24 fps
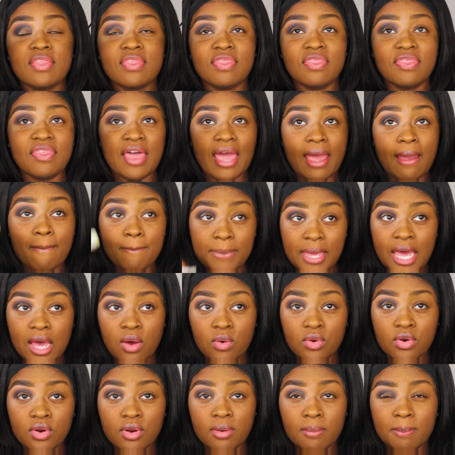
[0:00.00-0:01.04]
that
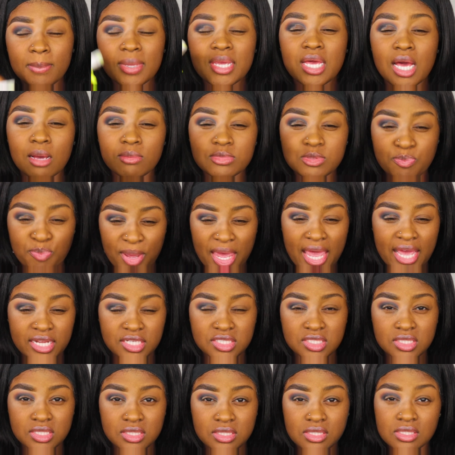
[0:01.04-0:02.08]
powder becomes
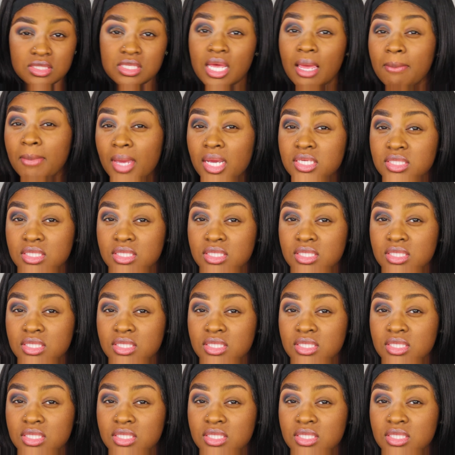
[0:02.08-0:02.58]
patchy. Does that make